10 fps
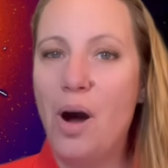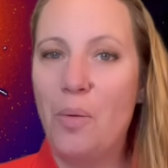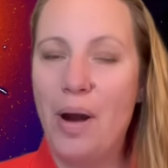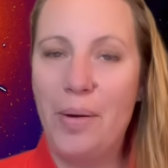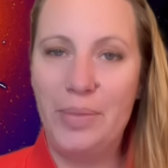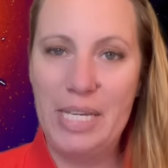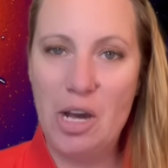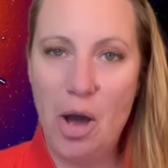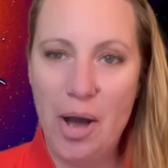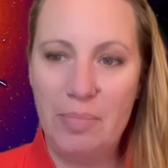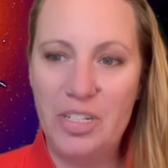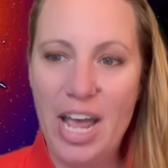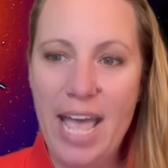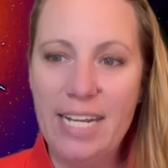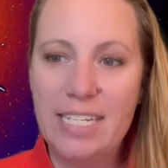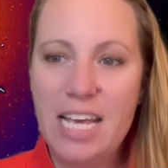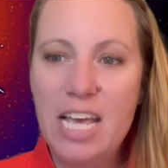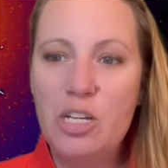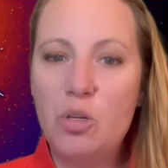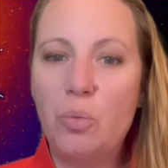around the object to